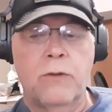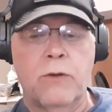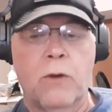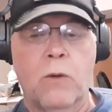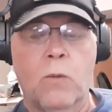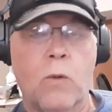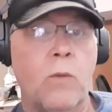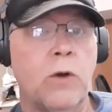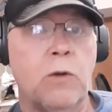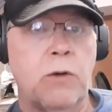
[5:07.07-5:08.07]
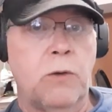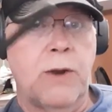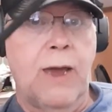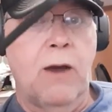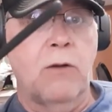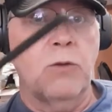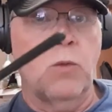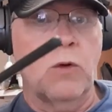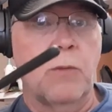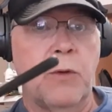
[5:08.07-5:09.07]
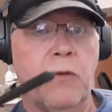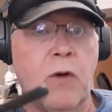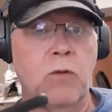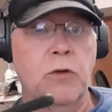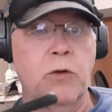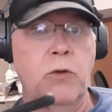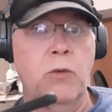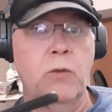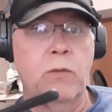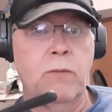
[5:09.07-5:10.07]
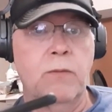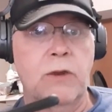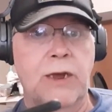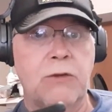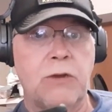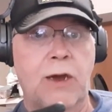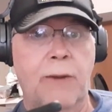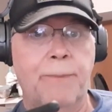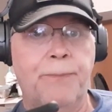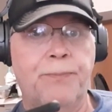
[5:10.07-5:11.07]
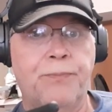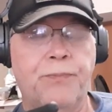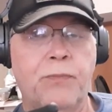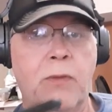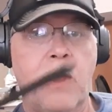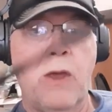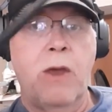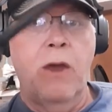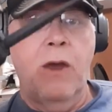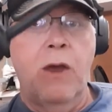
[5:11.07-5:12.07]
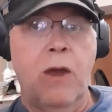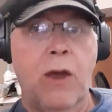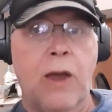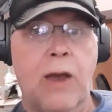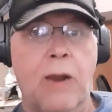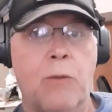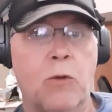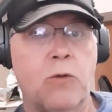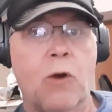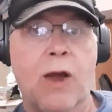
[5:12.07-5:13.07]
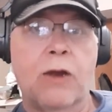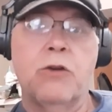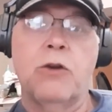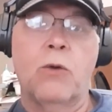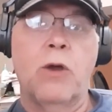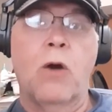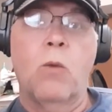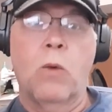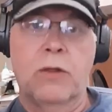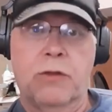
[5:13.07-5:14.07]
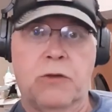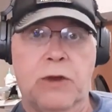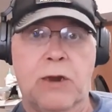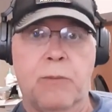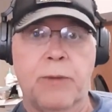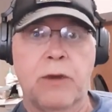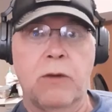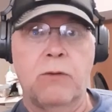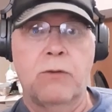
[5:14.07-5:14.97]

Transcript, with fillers: So what we're going to do now is we're going to move over to the desktop and I'm going to try and show y'all what the setup is